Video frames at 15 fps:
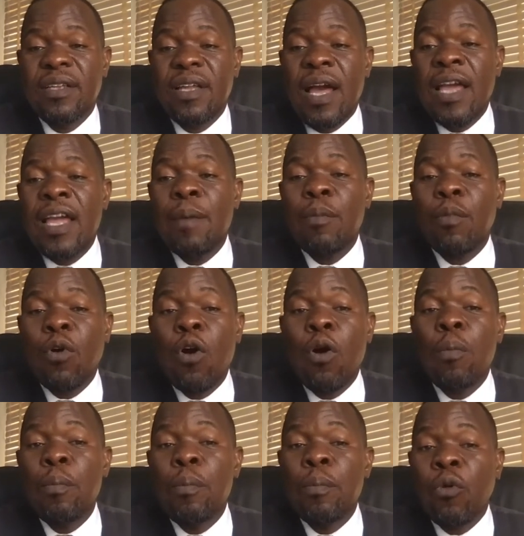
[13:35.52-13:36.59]
I am
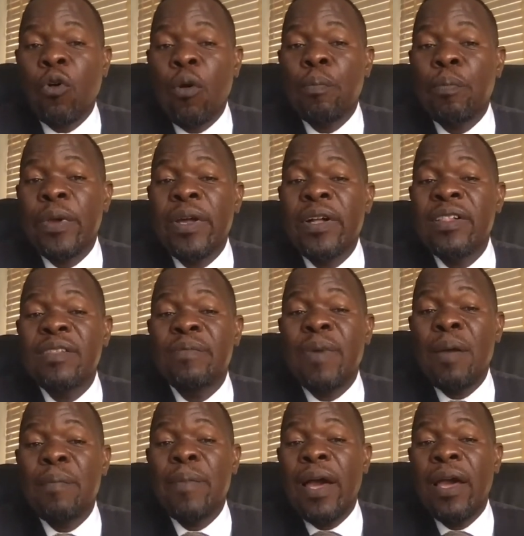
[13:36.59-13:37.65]
compelled by
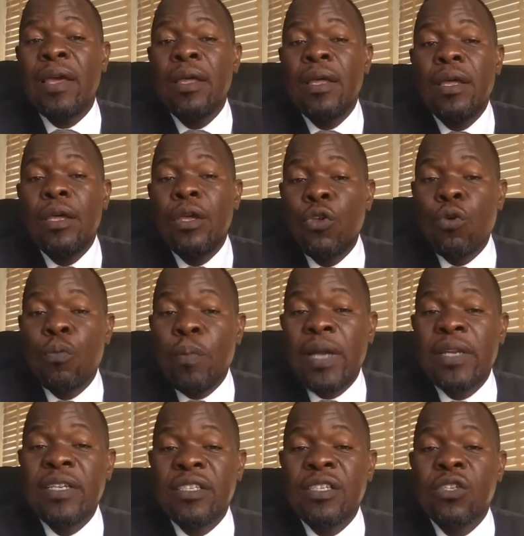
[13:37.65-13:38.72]
my
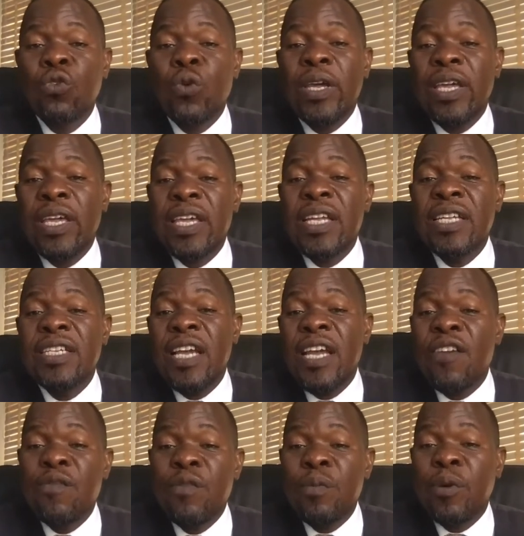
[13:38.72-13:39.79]
humanity to engage
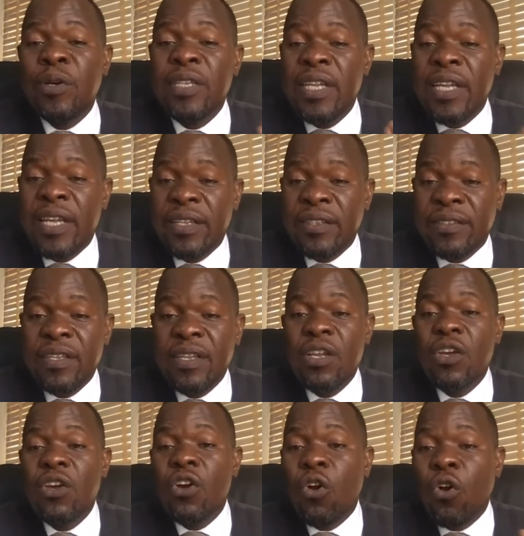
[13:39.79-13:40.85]
everybody else,
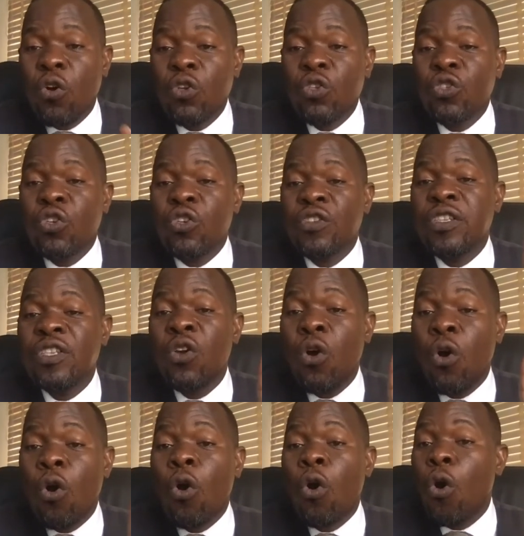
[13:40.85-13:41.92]
consciously
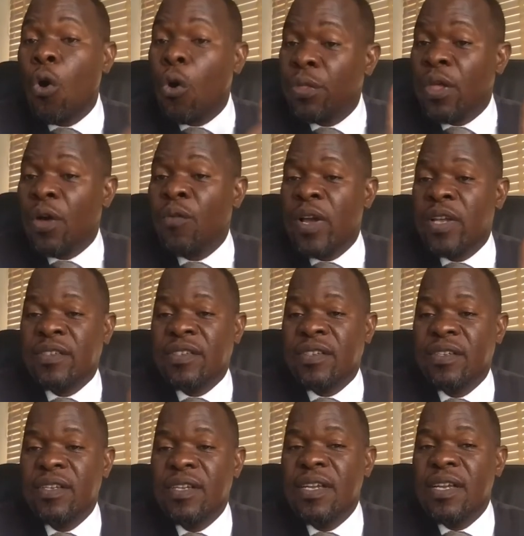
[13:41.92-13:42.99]
or otherwise,
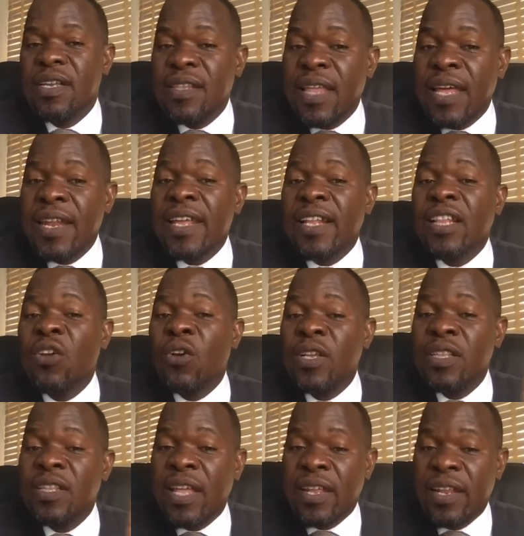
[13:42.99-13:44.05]
directly or
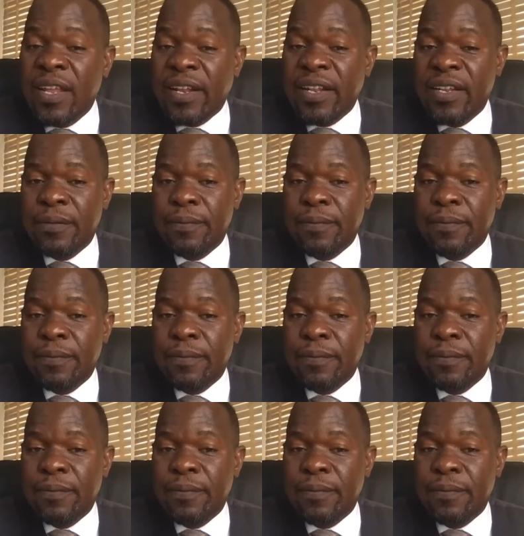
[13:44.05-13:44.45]
indirectly.